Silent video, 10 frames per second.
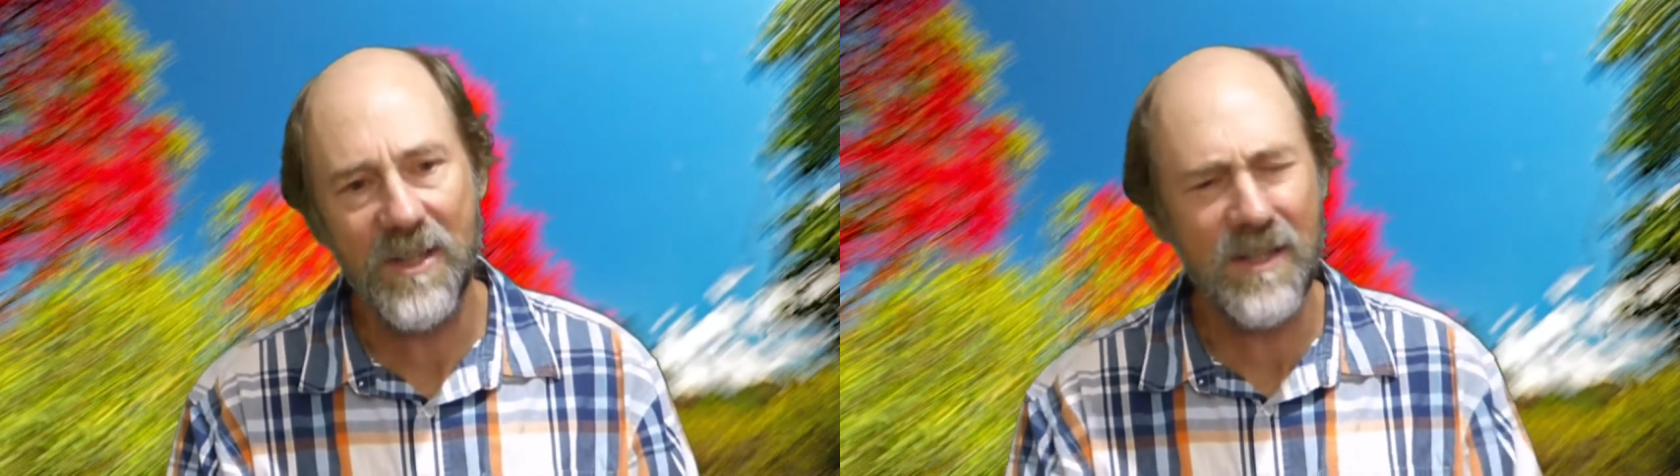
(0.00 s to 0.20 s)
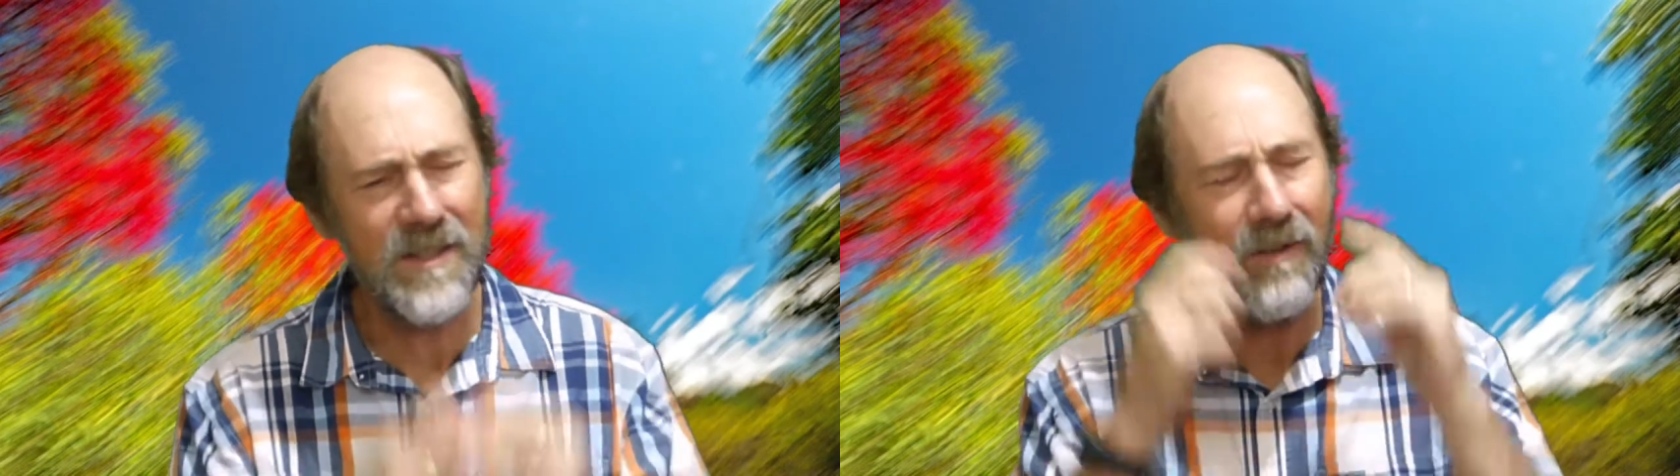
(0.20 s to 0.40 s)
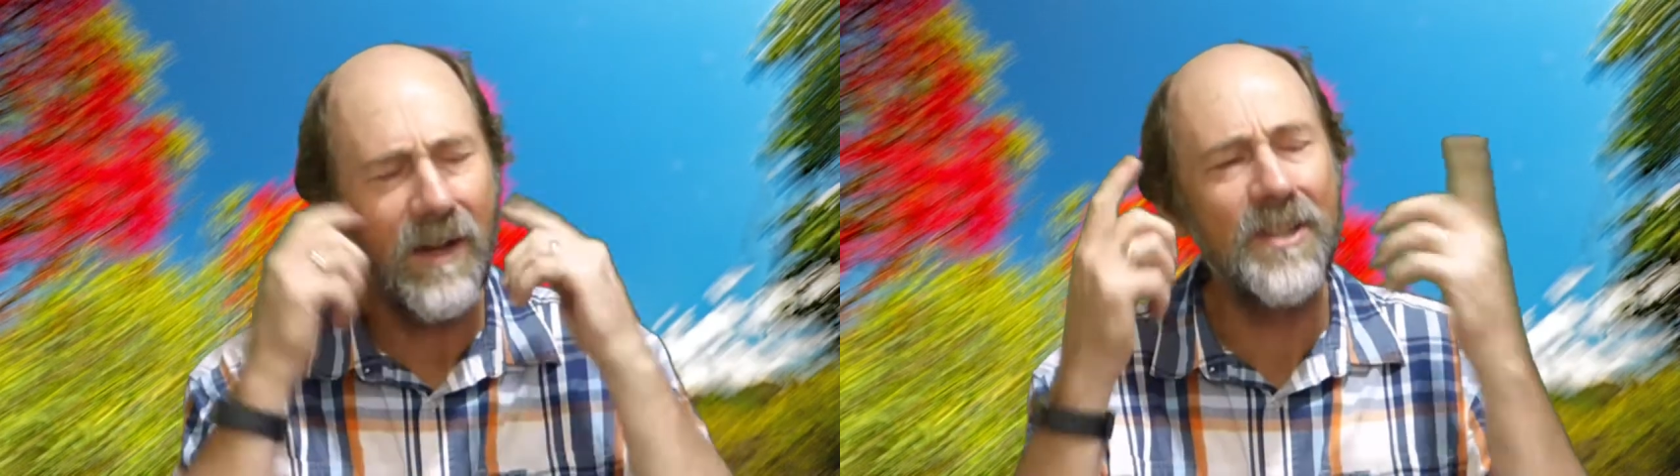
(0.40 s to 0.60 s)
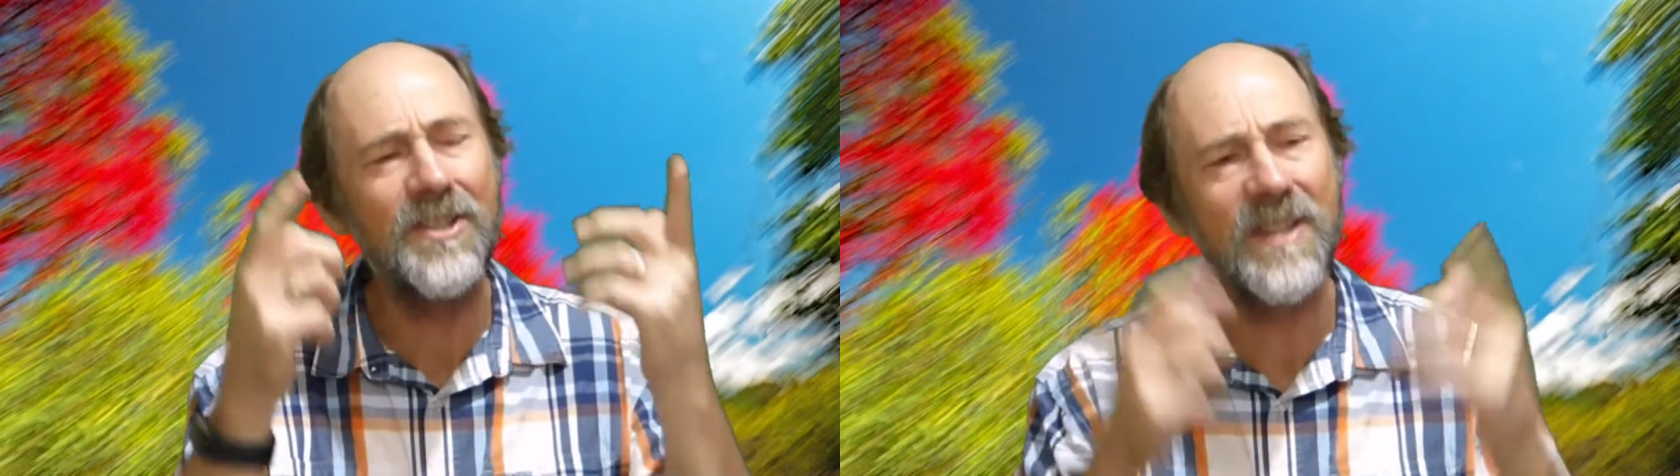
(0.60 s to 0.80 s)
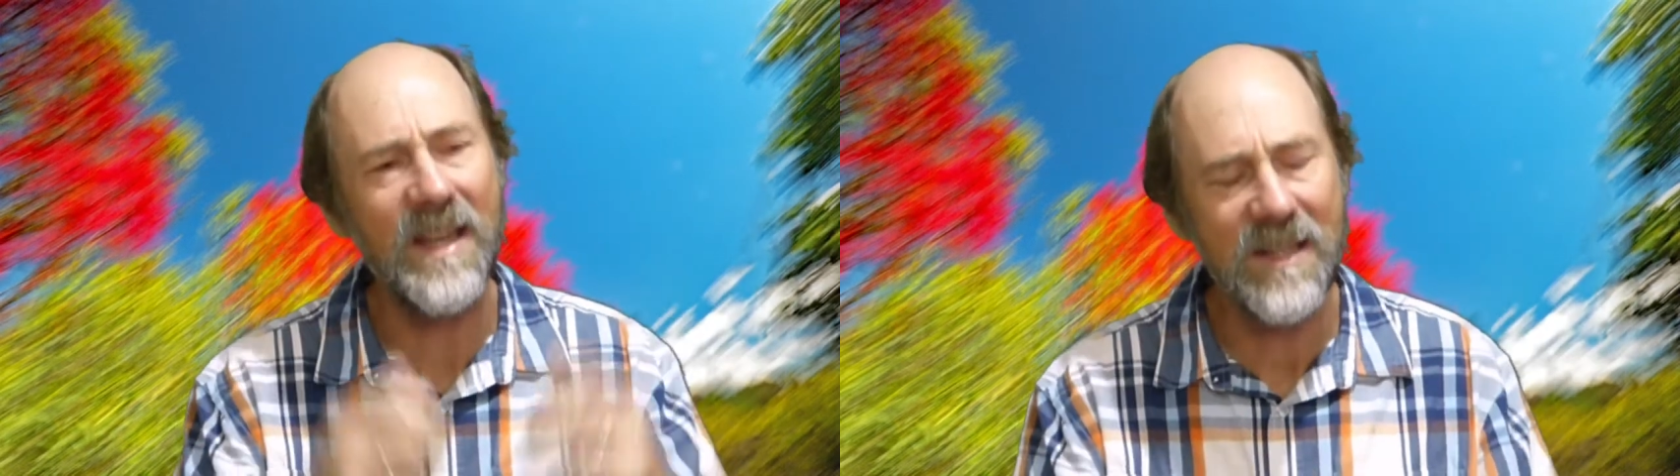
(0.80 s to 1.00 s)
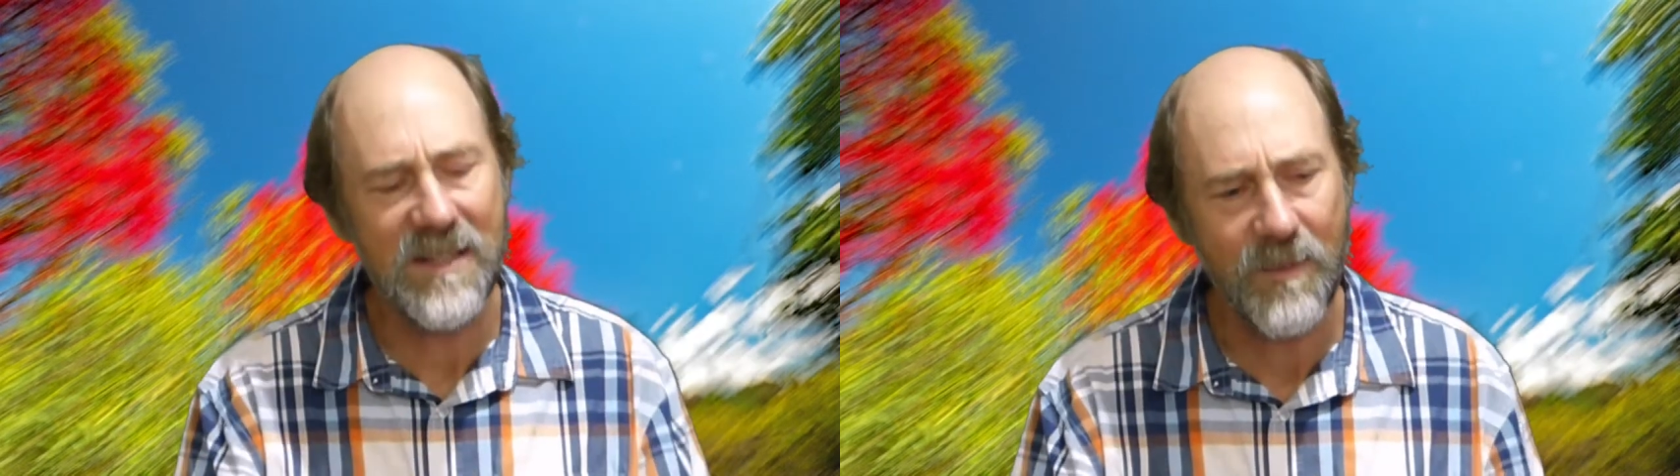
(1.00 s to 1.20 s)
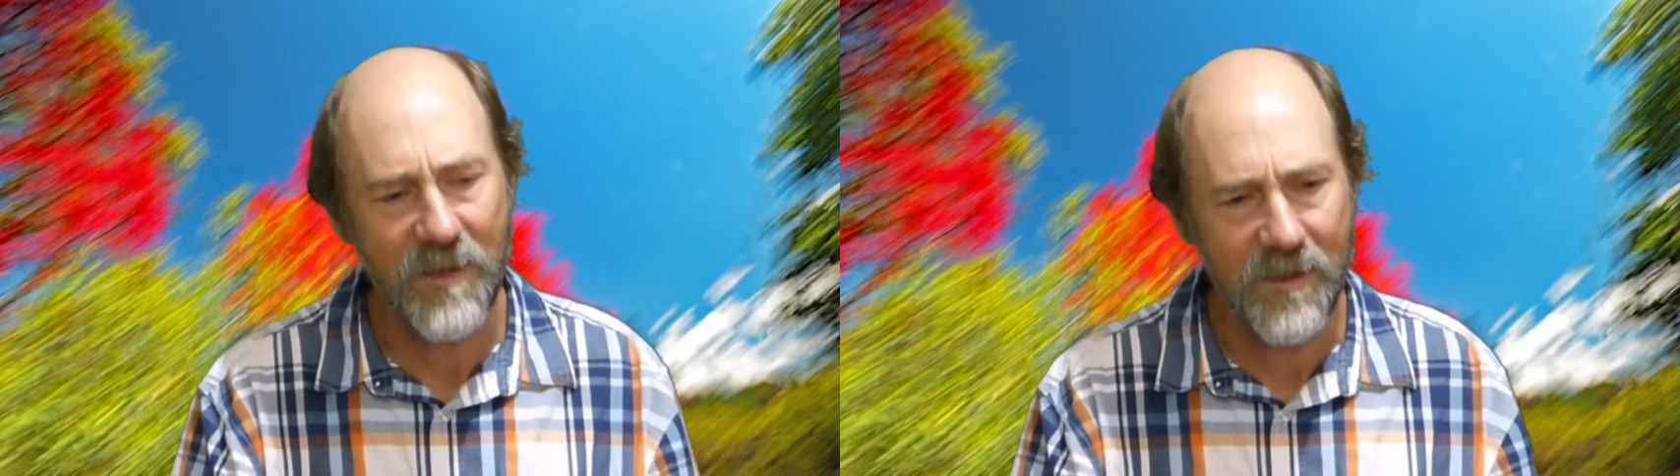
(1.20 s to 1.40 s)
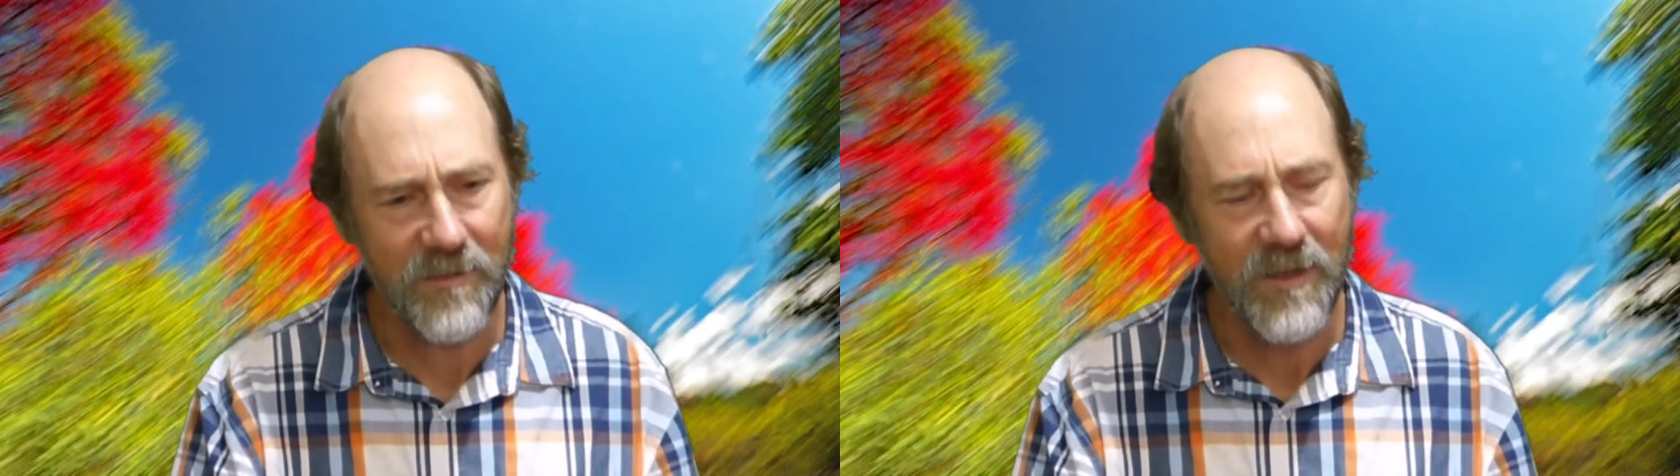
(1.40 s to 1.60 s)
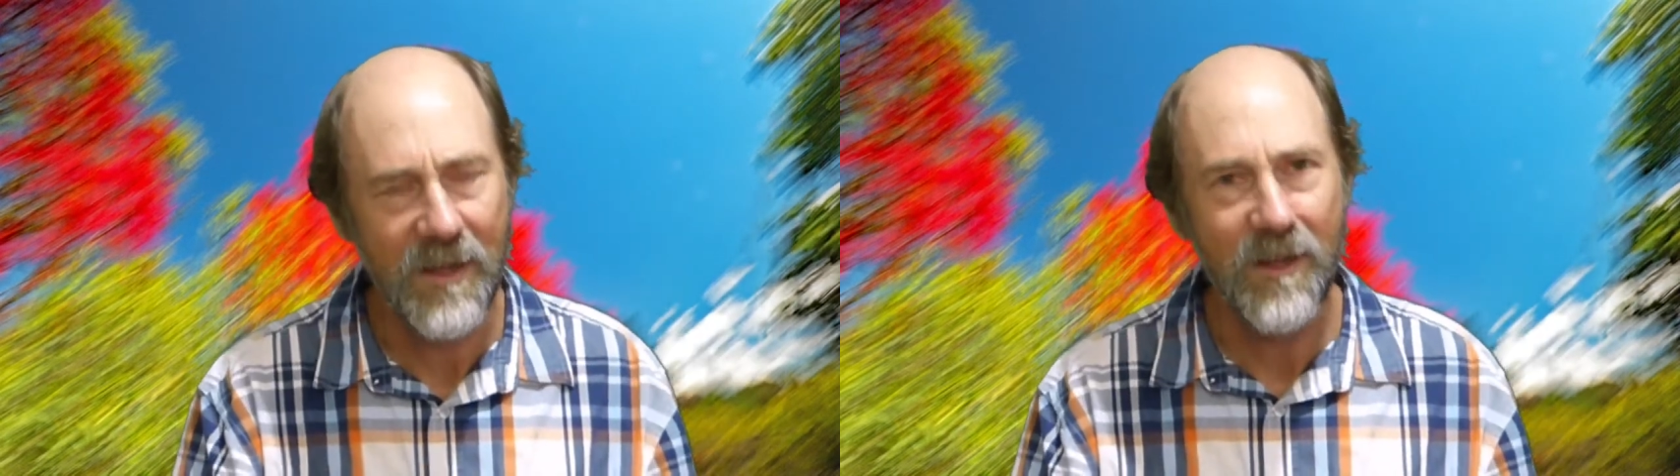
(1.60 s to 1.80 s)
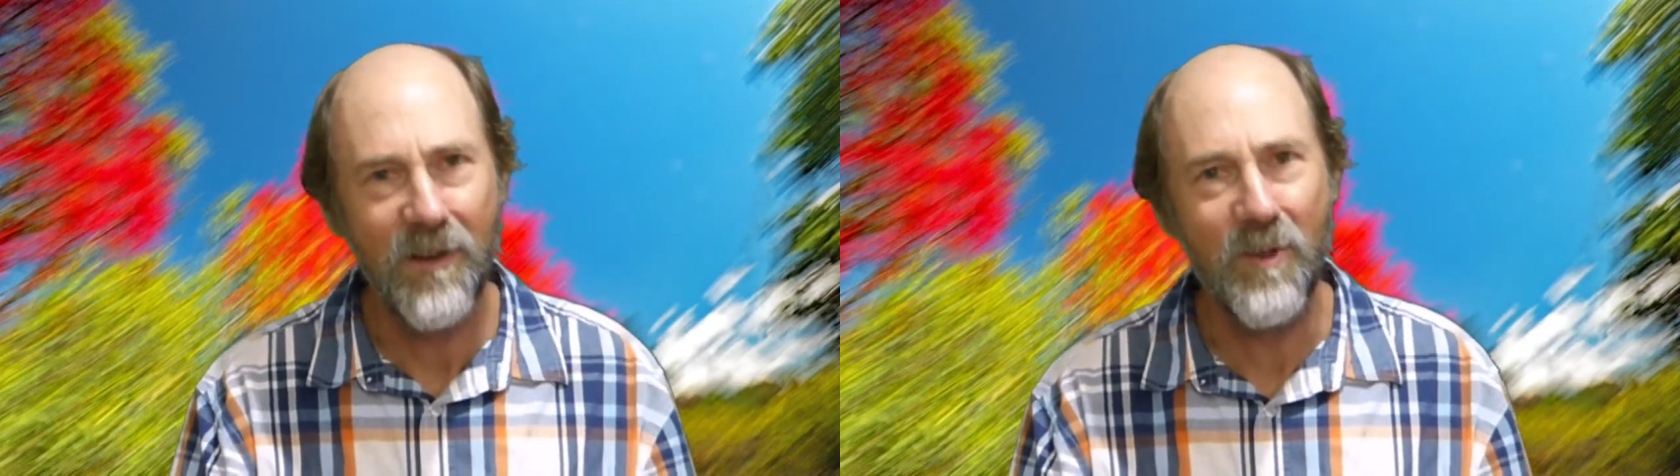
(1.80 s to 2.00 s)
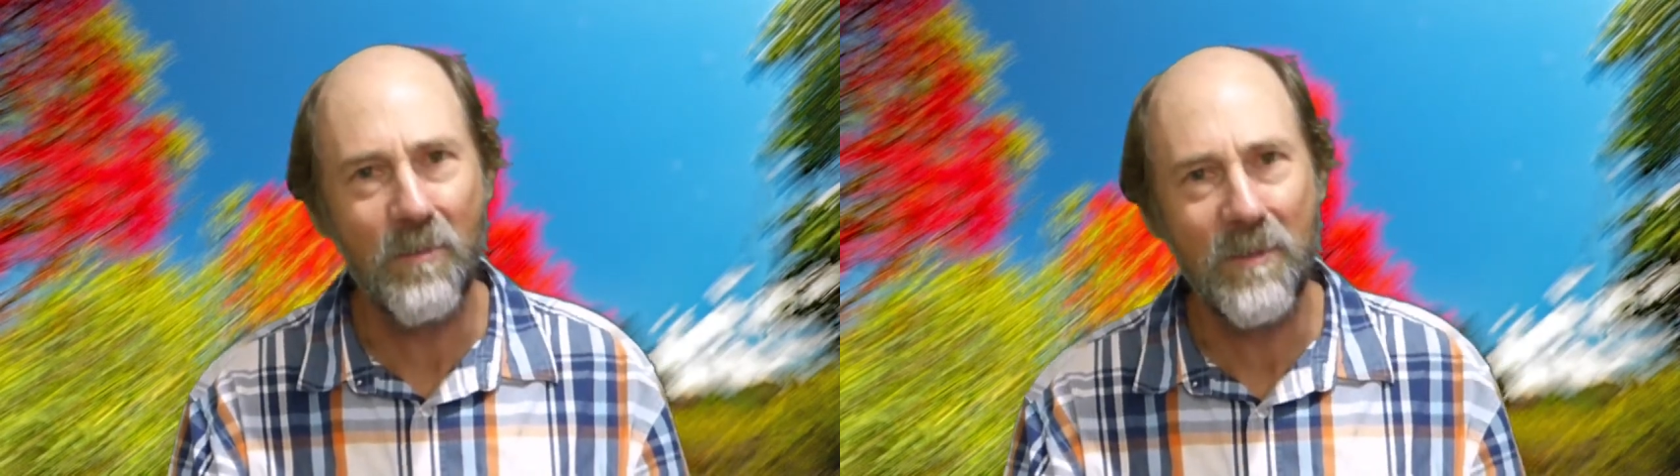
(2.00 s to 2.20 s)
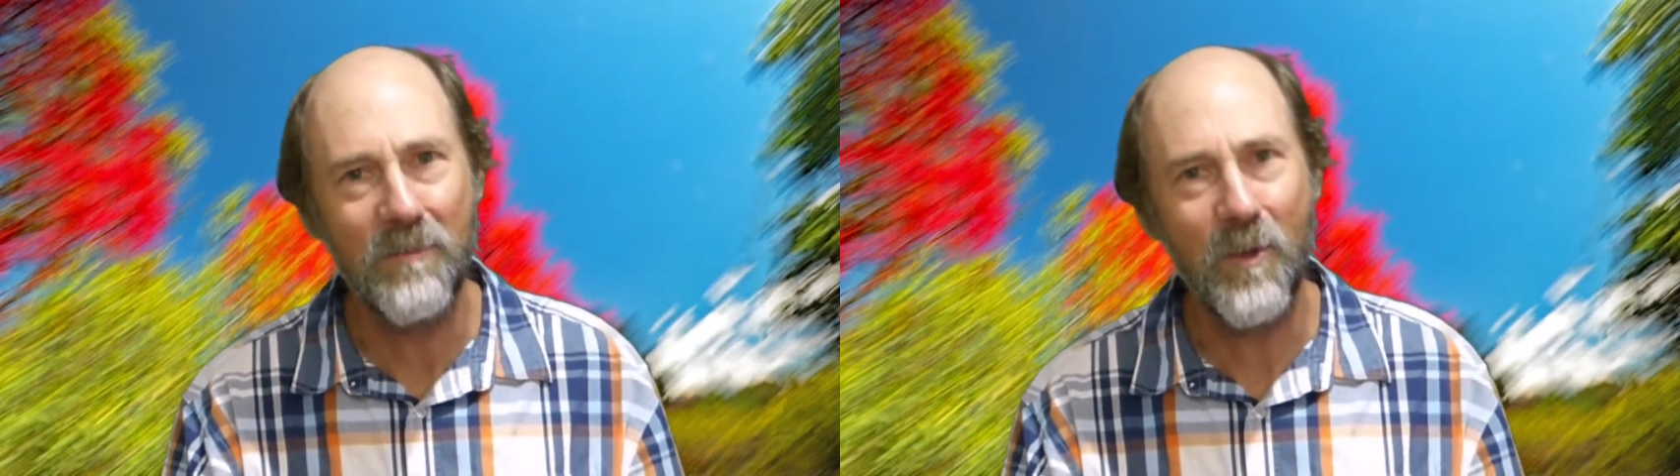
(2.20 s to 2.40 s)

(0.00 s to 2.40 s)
and so understands something of